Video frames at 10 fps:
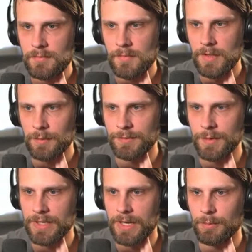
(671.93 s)
We've
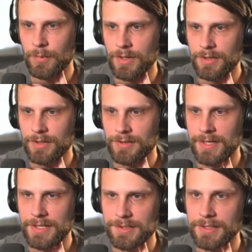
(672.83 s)
only got one card that
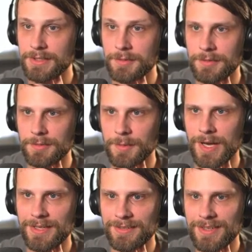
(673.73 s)
actually uses
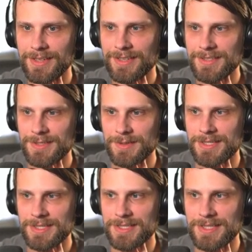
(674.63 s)
white, so it
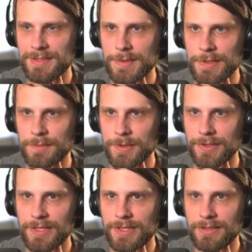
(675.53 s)
doesn't seem super
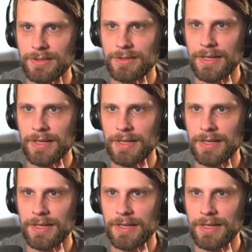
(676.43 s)
needed.